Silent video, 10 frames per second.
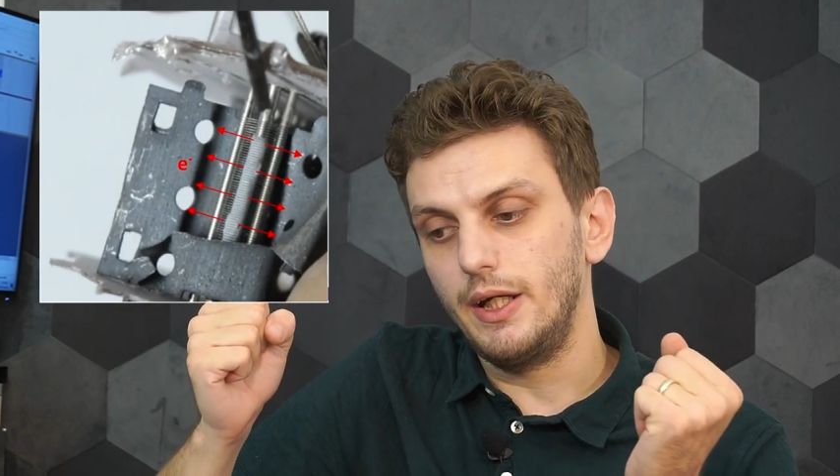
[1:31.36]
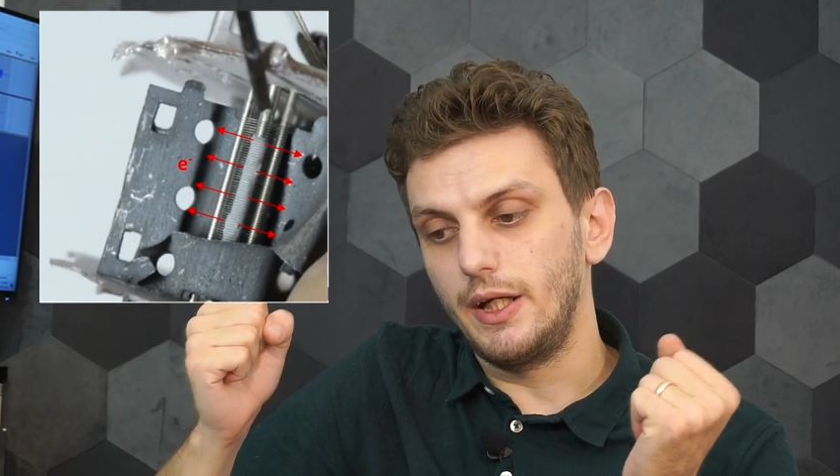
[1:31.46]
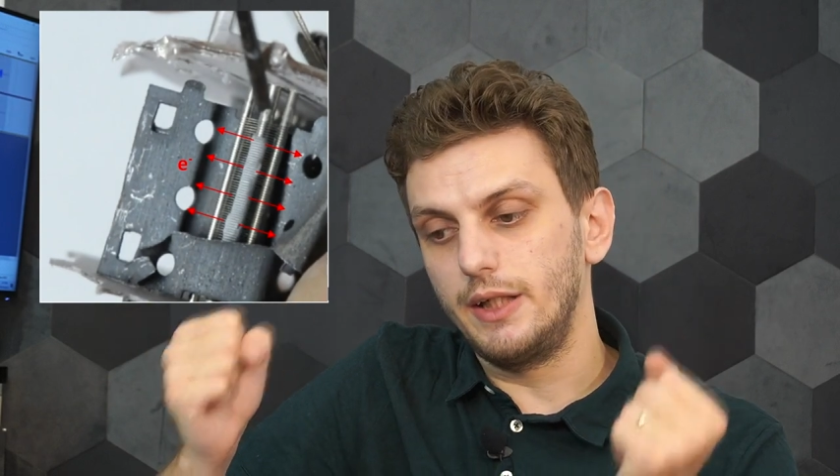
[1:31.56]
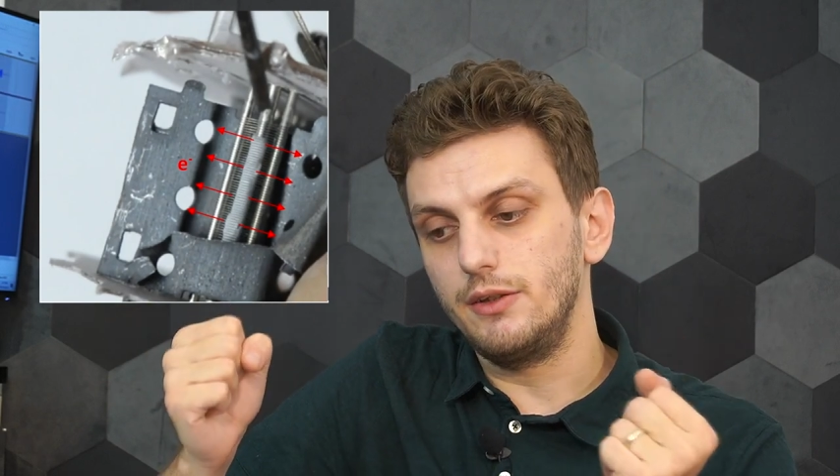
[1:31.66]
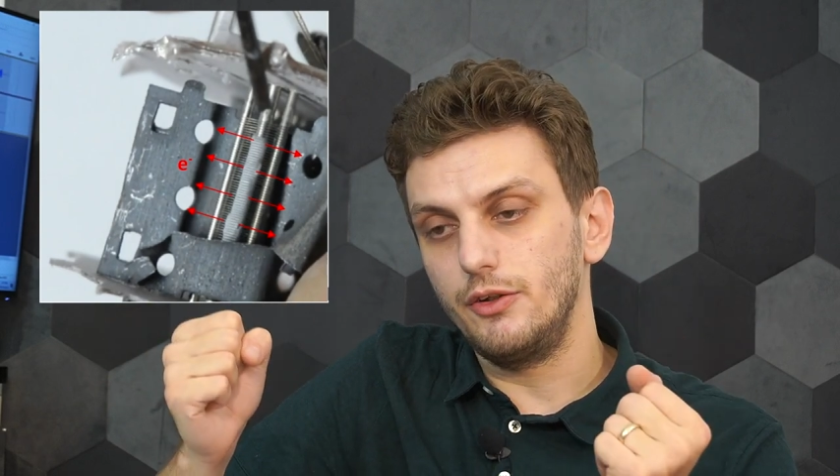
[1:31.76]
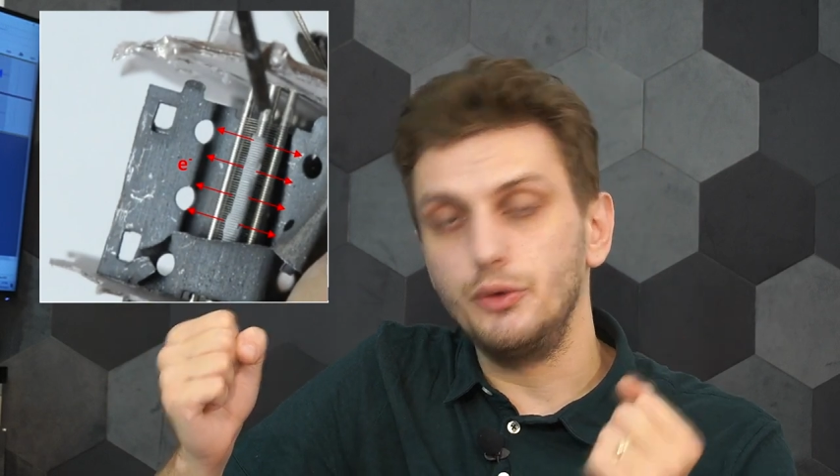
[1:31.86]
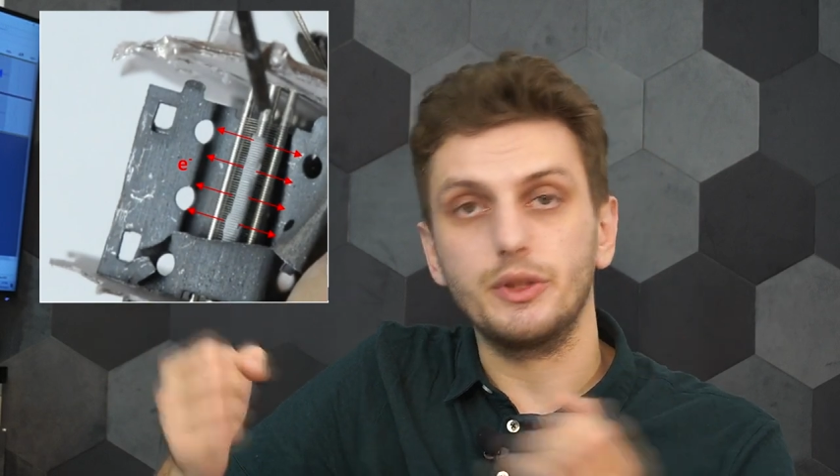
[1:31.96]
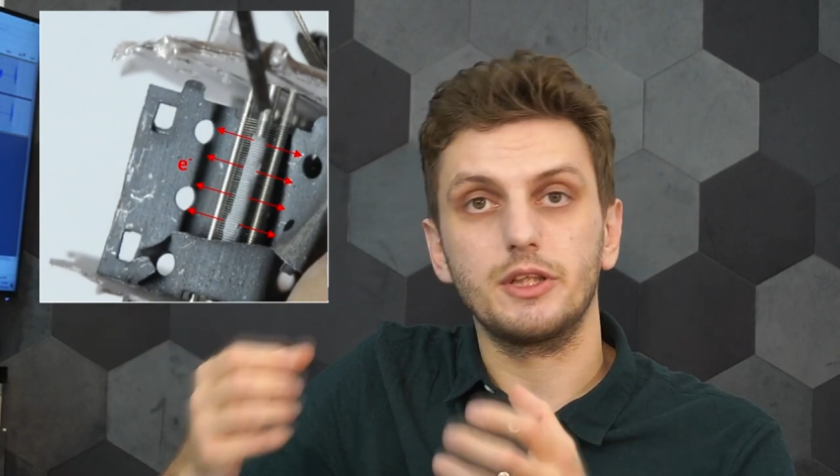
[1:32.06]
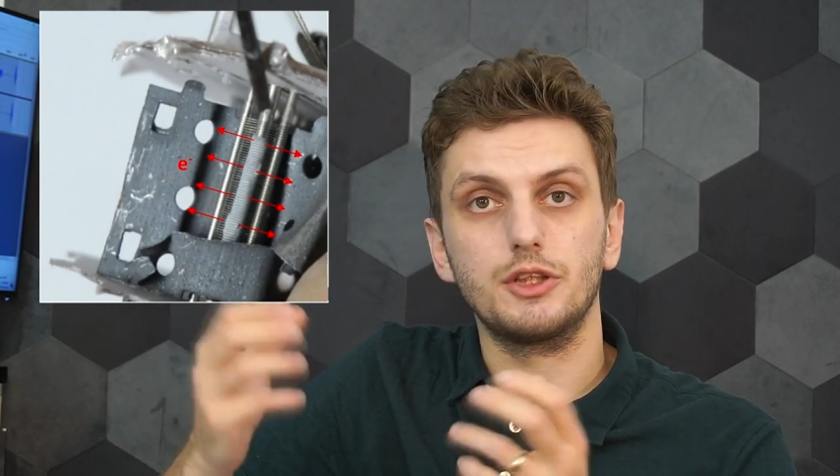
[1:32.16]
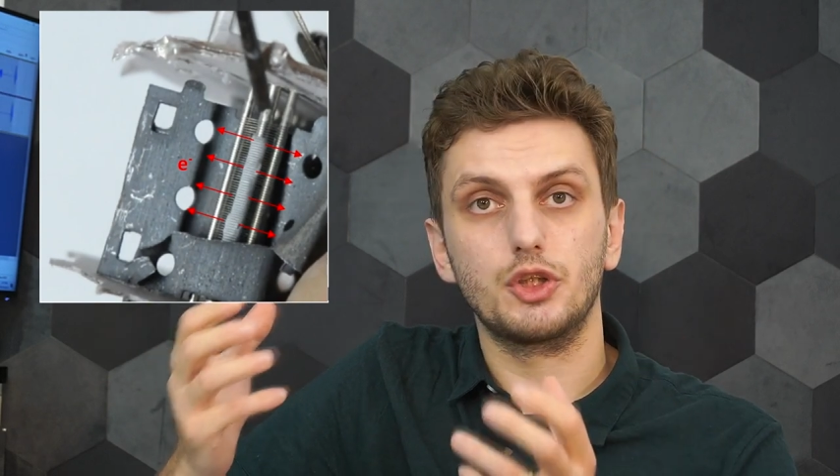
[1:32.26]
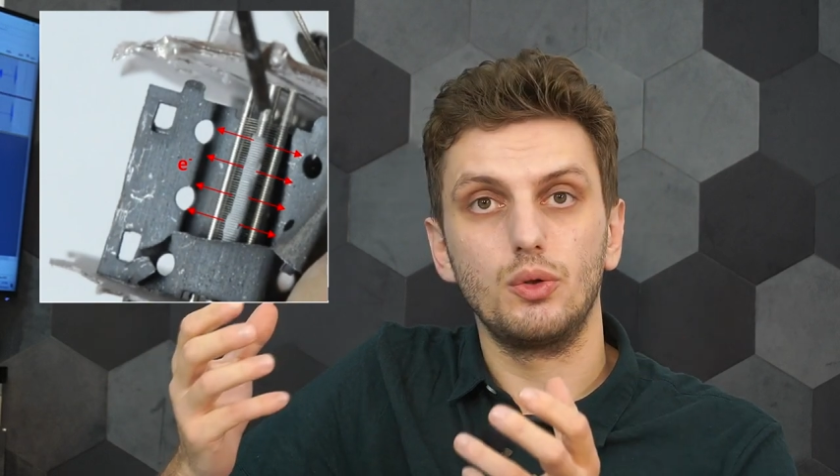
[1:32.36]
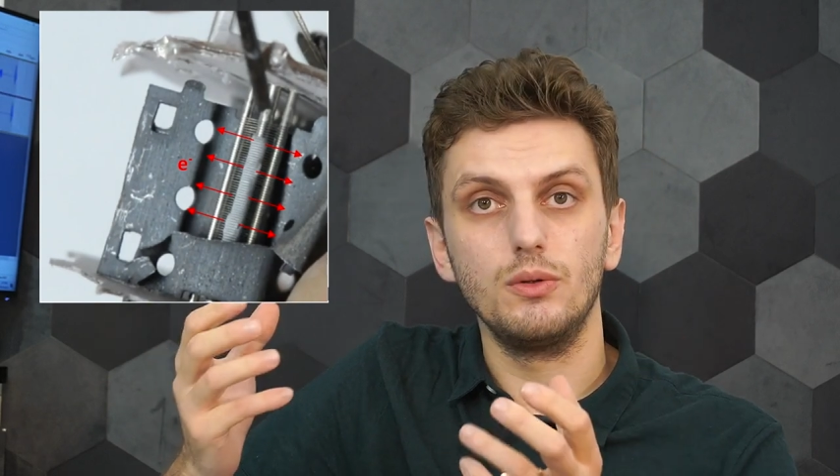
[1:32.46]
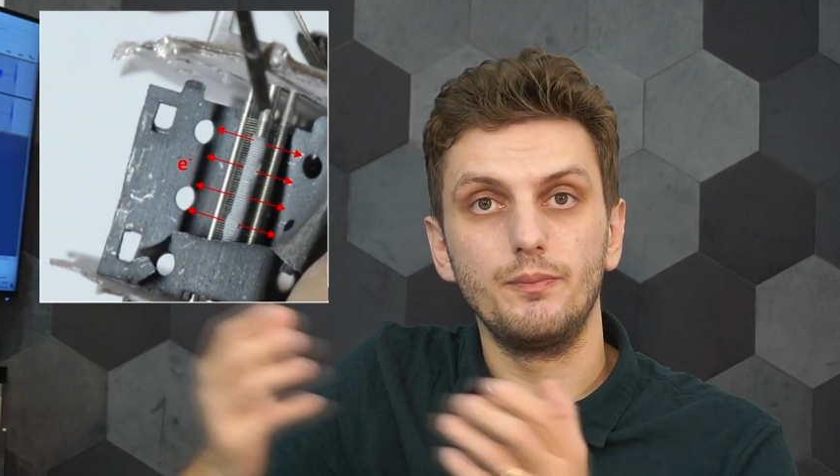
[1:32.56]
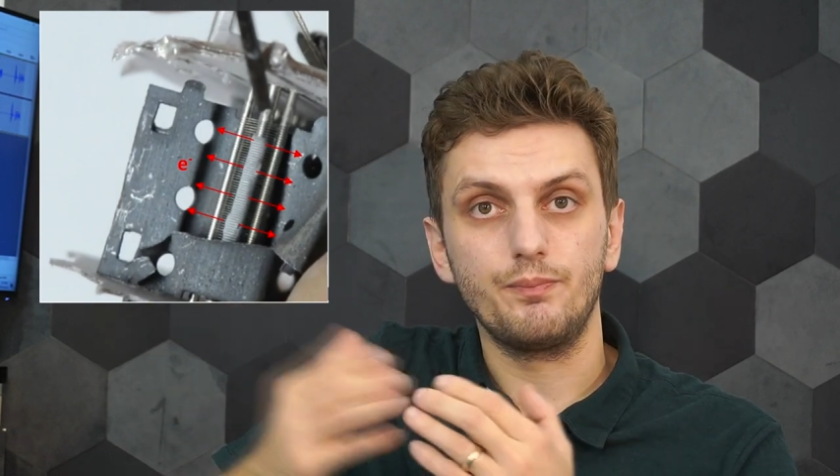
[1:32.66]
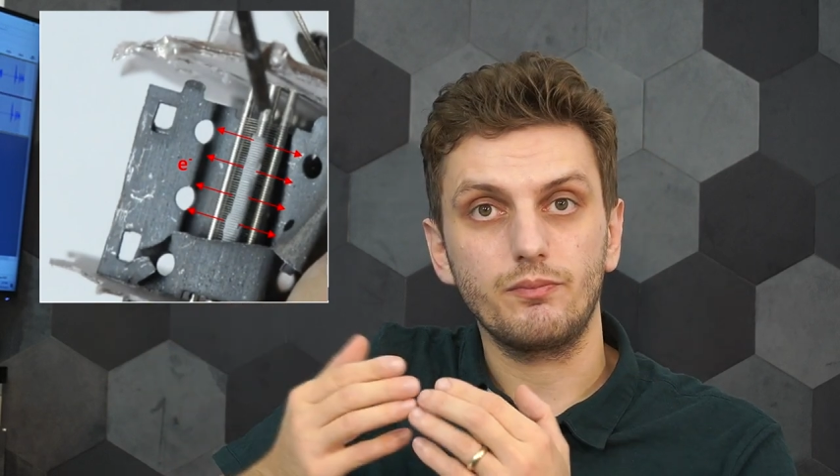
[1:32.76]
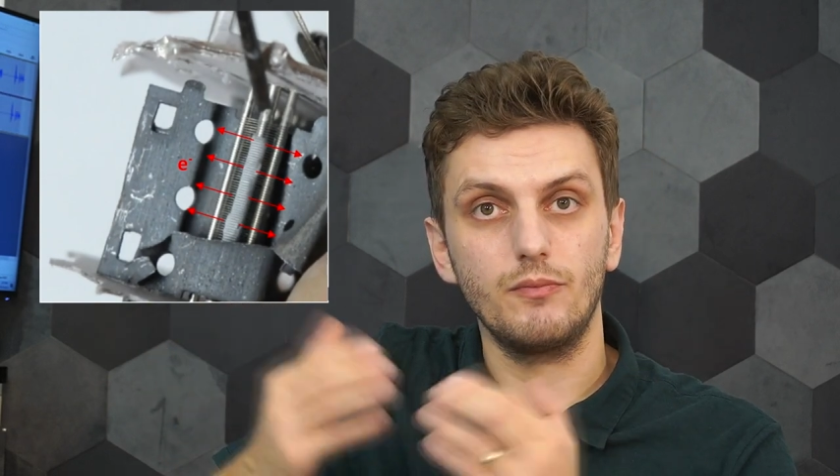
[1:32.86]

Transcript: and you can control